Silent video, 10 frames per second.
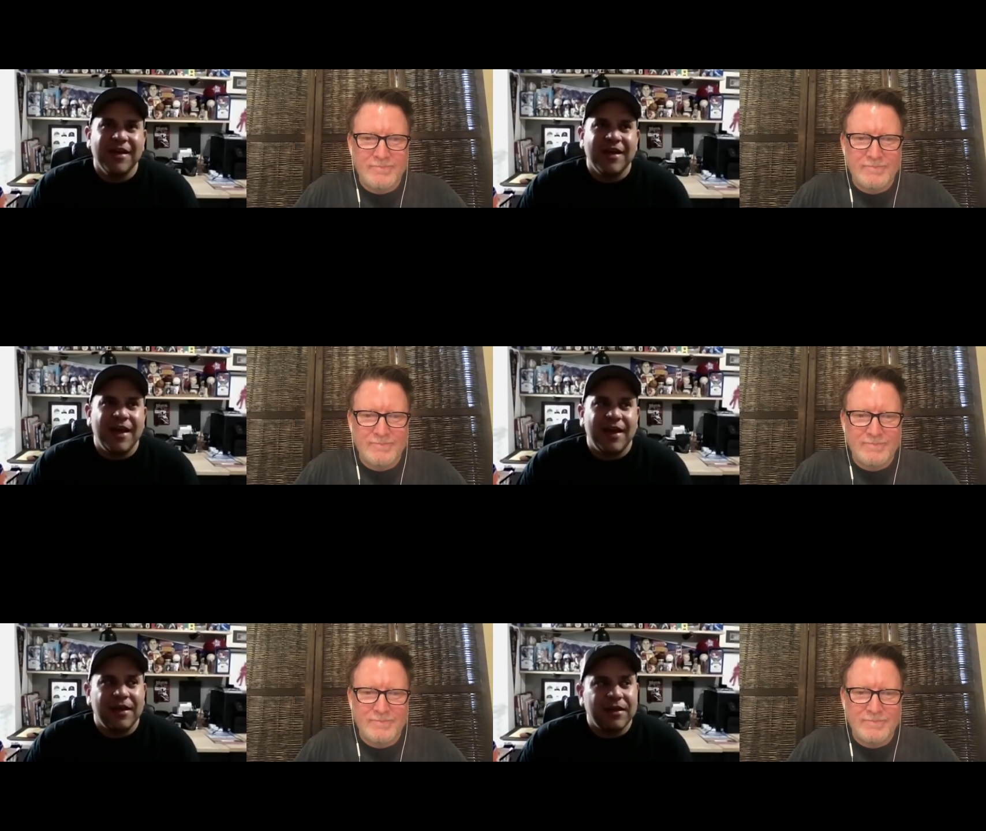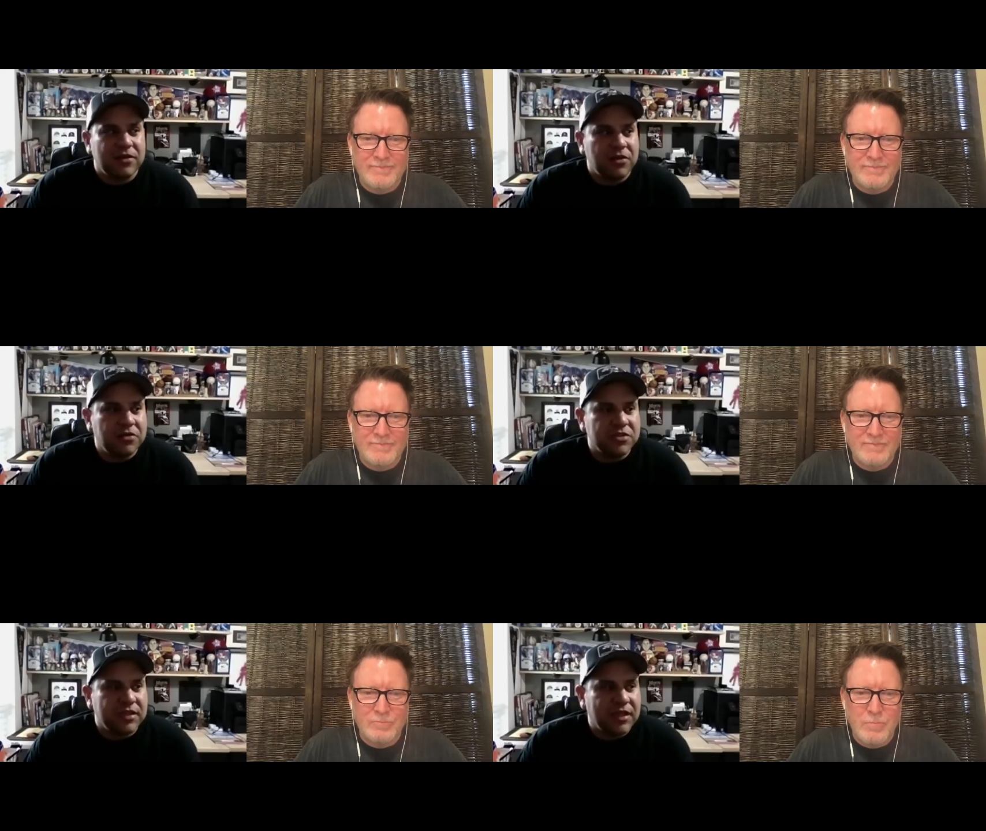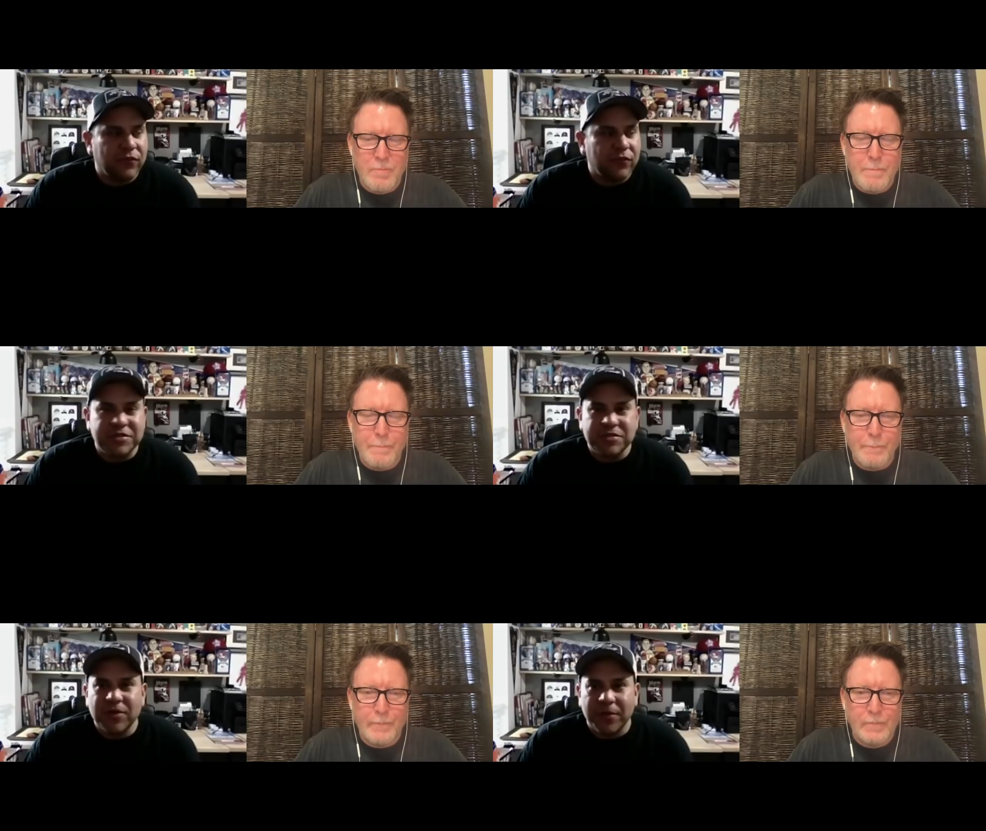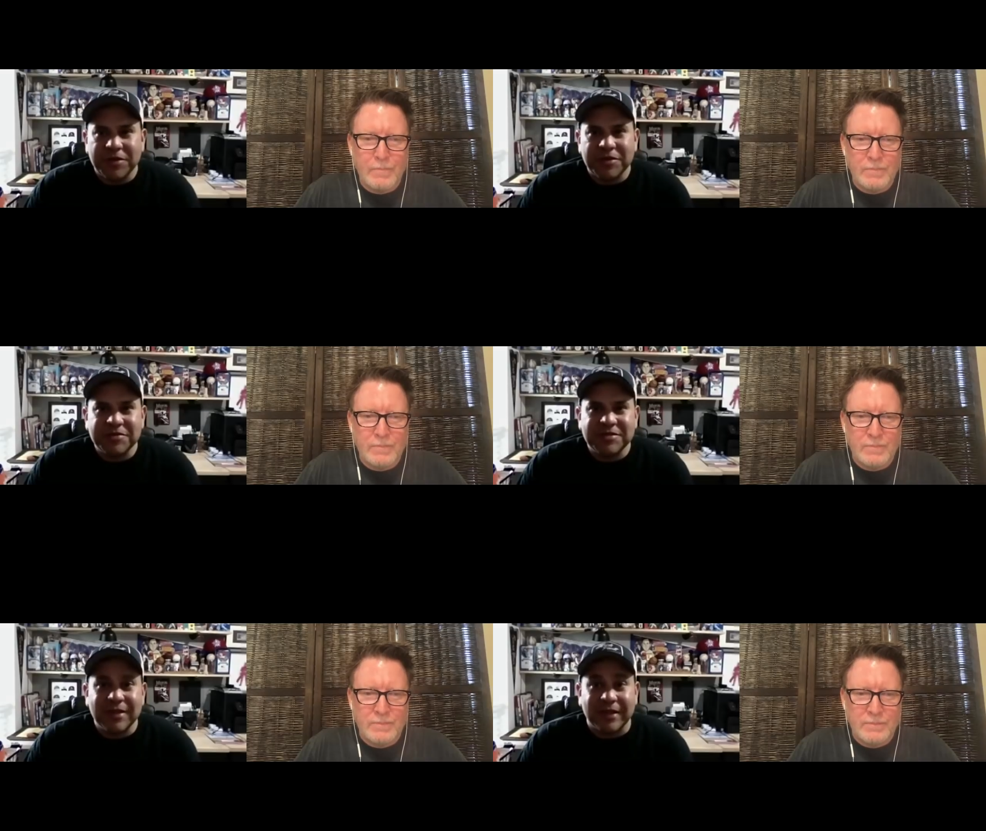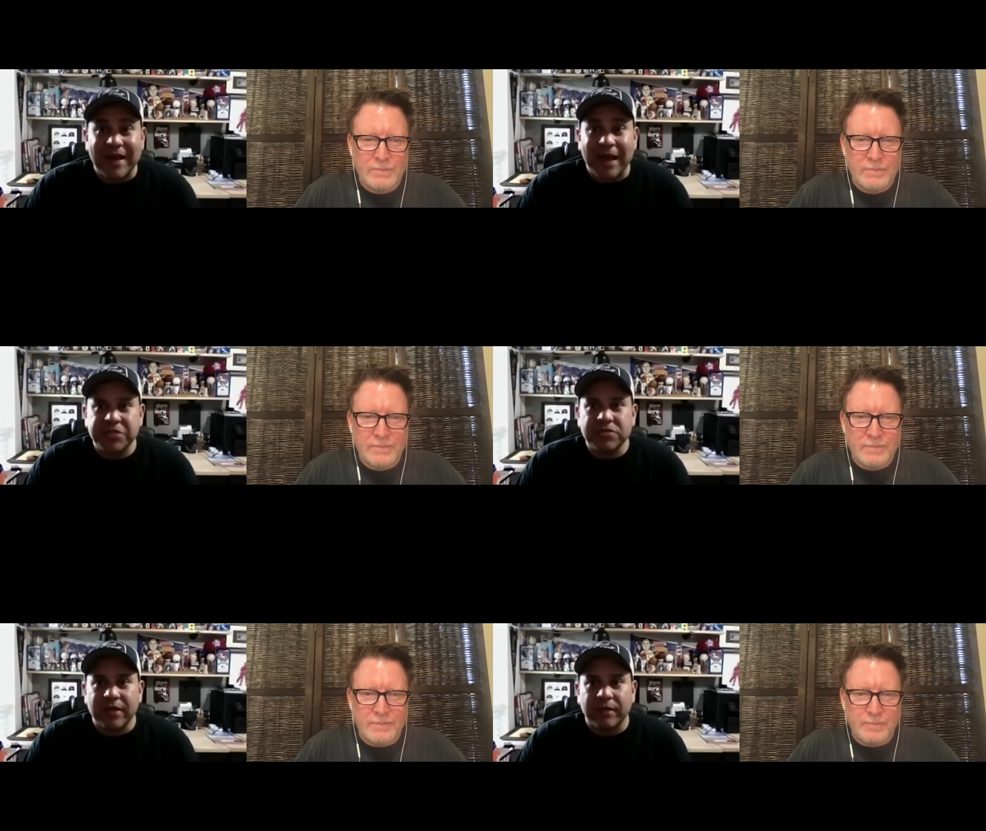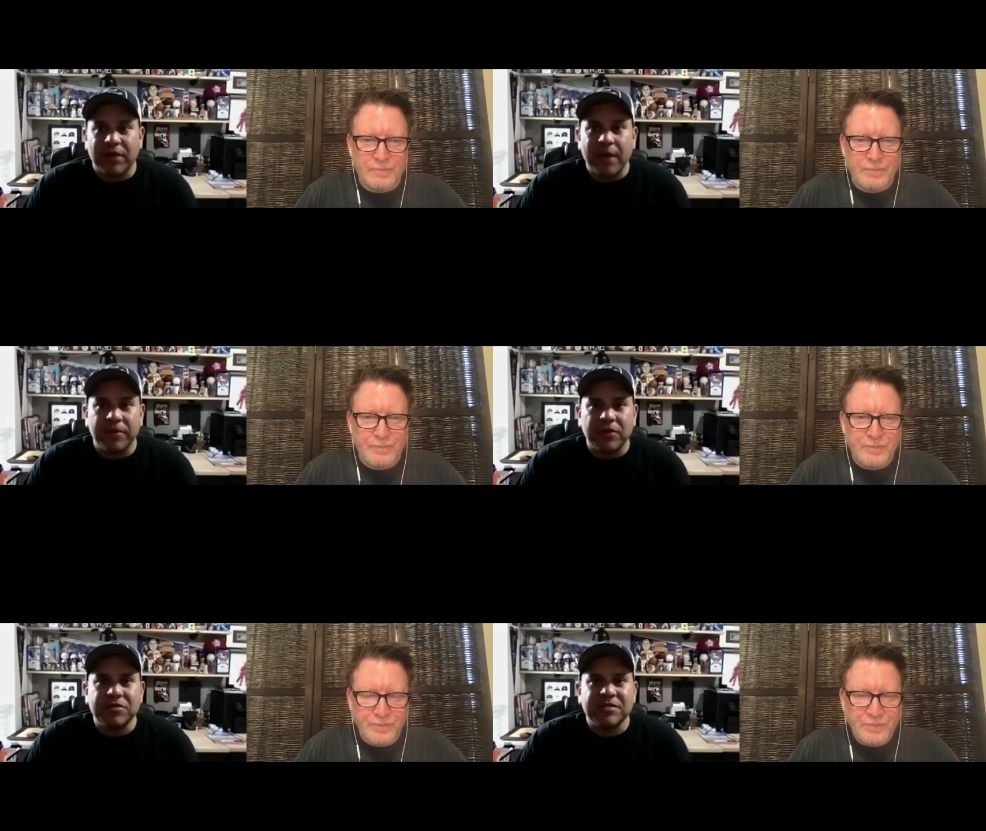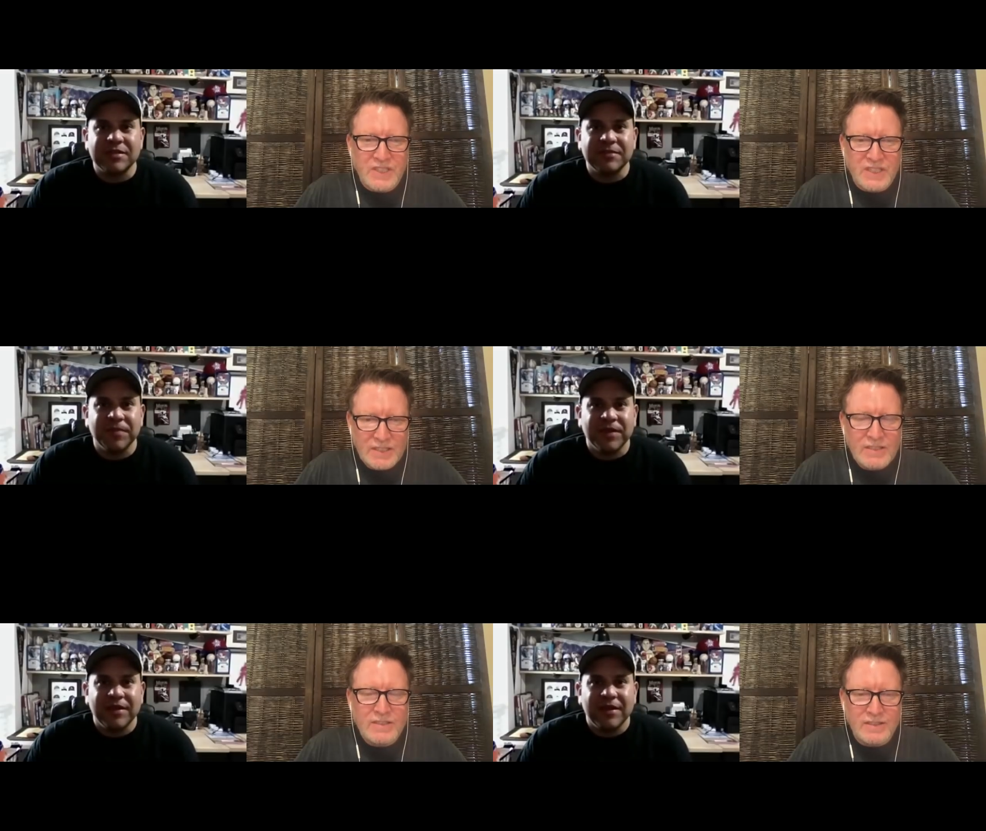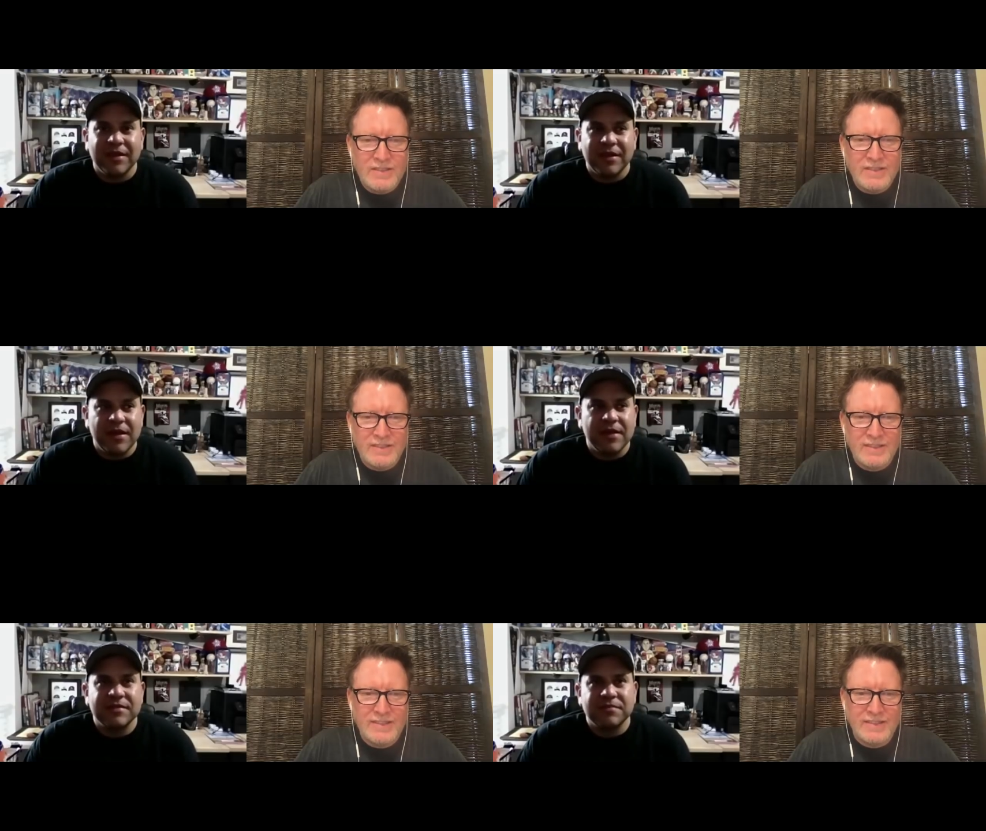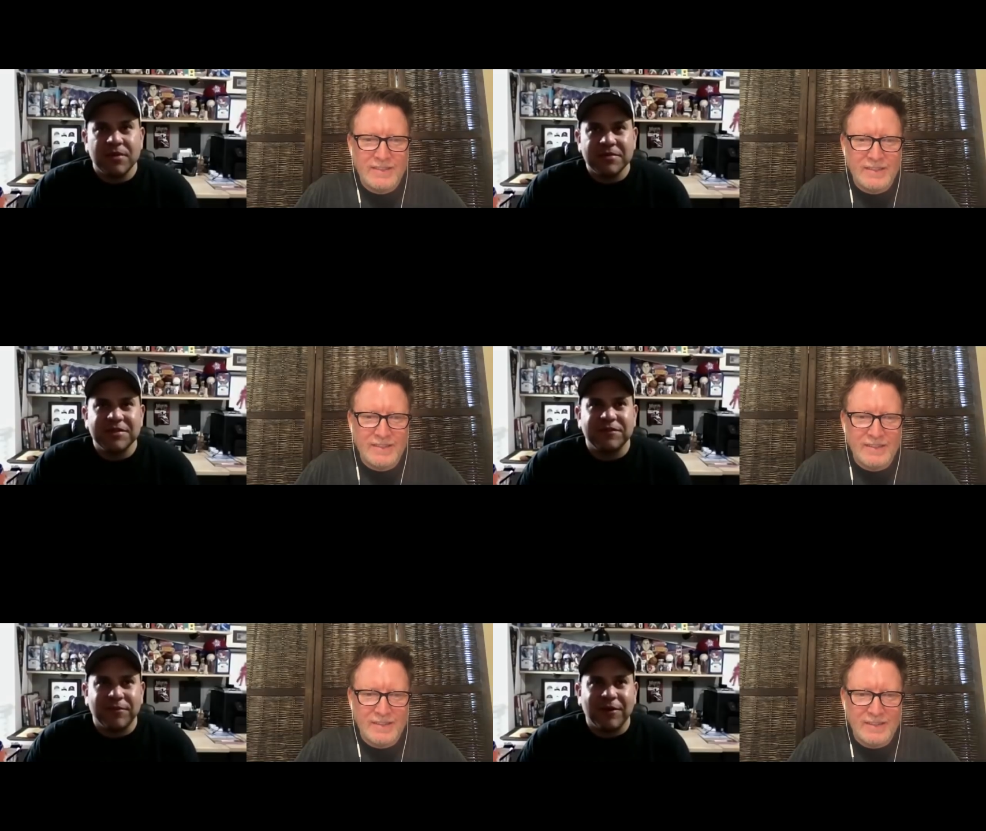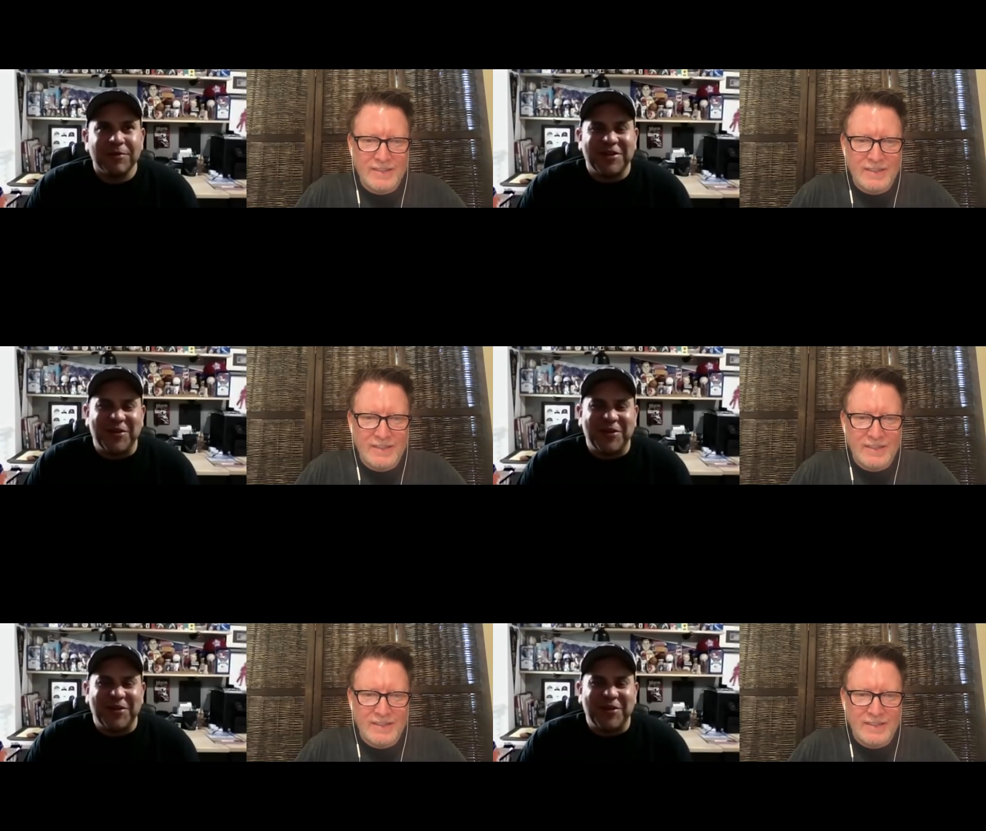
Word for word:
Speaker 1: And usually if we do go into Houston, like the actual, like proper Houston, it's mostly for barbecue.